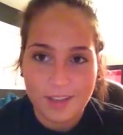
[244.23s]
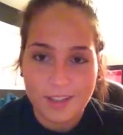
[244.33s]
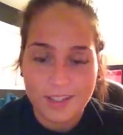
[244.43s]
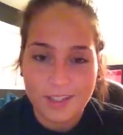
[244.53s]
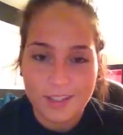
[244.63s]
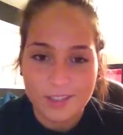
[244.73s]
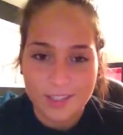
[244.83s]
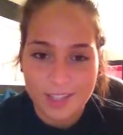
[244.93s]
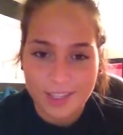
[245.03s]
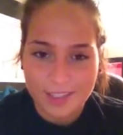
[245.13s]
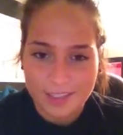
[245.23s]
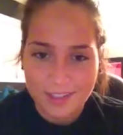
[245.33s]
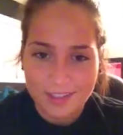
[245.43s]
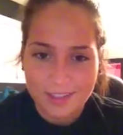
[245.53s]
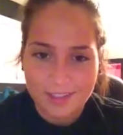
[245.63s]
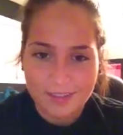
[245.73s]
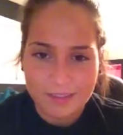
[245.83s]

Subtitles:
these understandings